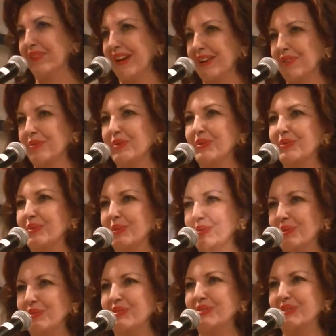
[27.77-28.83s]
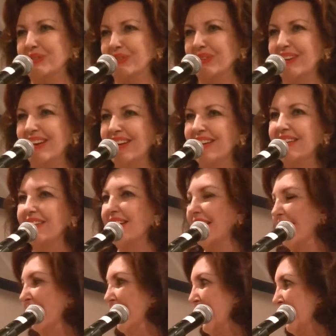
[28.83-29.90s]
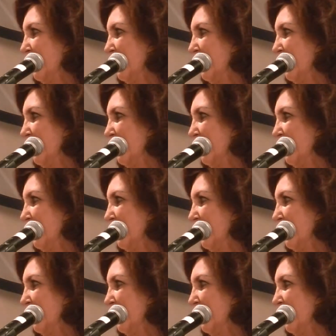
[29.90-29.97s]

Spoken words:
a friend who introduces you, like